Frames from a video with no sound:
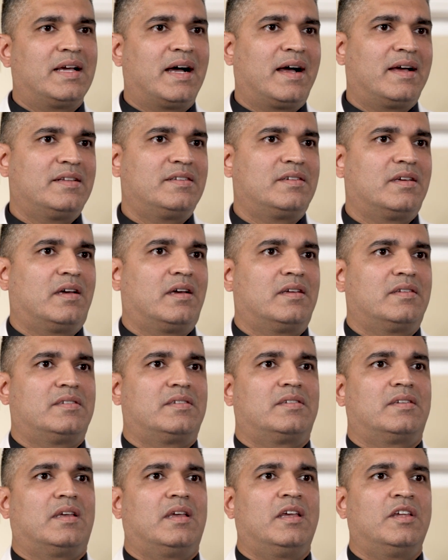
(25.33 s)
guides
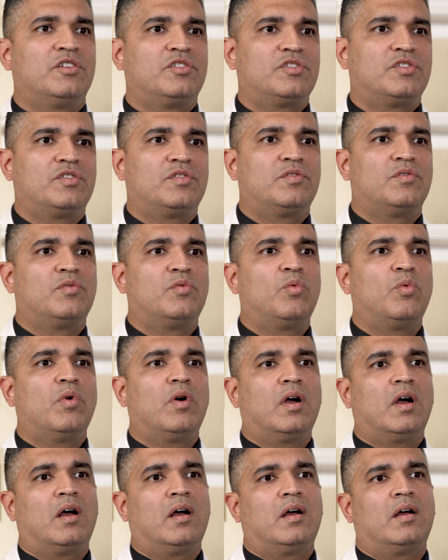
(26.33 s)
us into
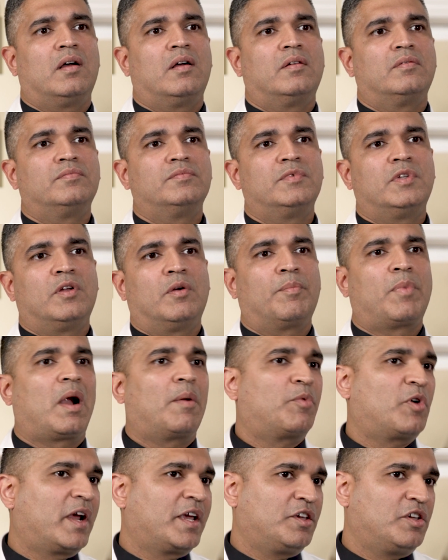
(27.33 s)
the
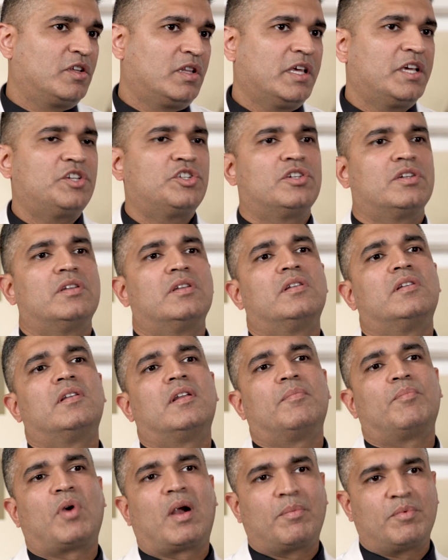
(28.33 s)
proper
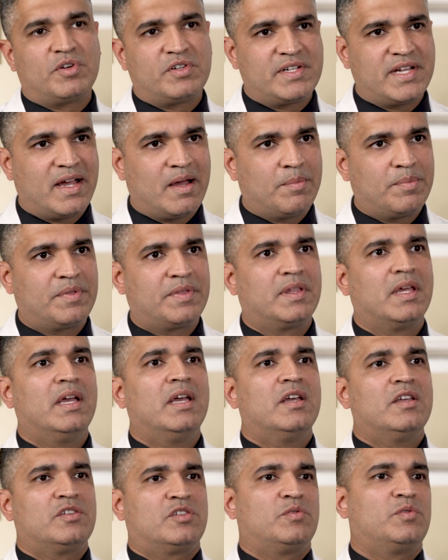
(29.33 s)
angulation, proper depth,
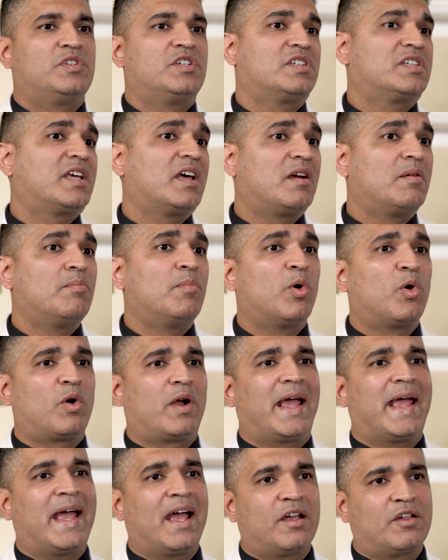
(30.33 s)
so we just get a
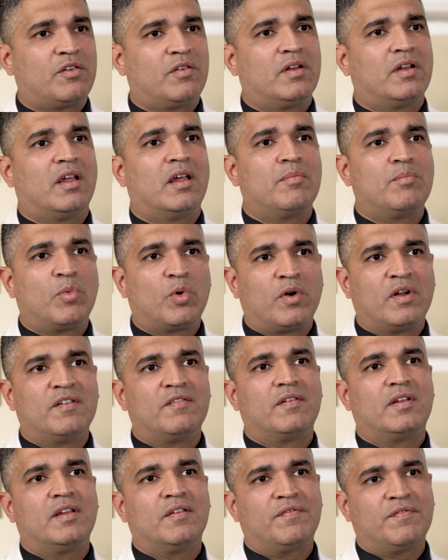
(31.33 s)
more accurate and more
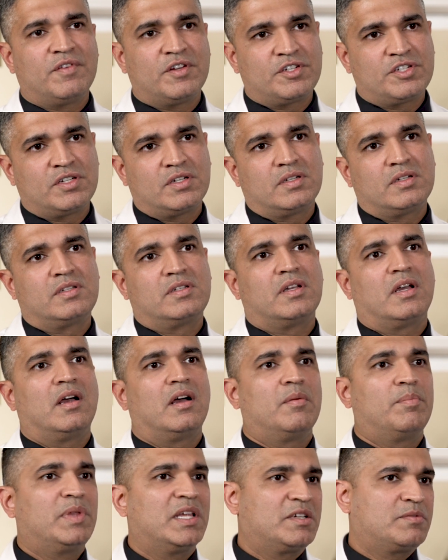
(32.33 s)
efficient
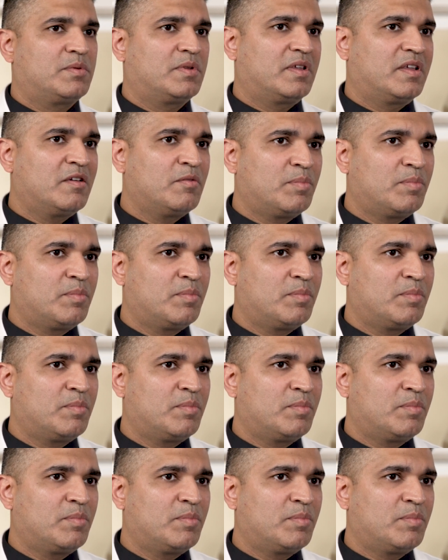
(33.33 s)
placement of the